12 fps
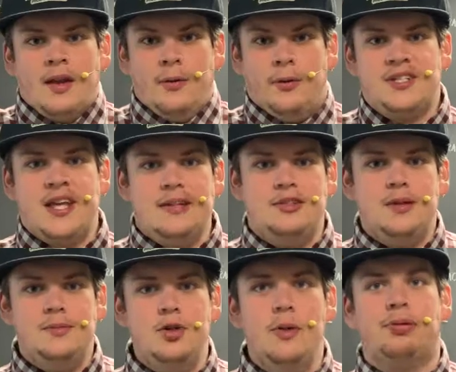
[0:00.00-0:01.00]
What's that,
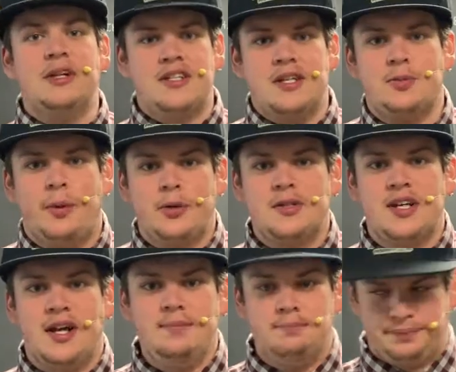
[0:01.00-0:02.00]
James? Do the princess one more
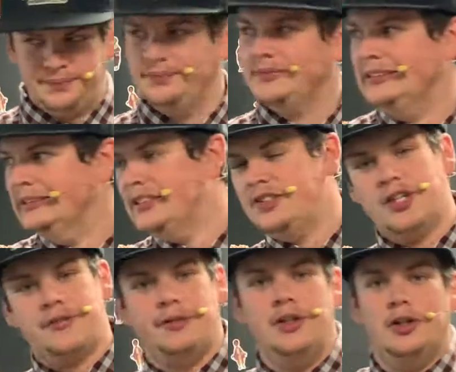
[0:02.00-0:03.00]
time?
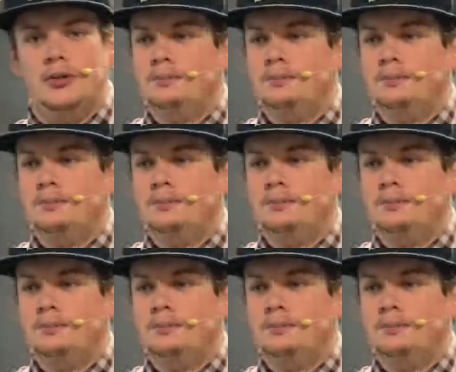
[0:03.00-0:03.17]
Just for you.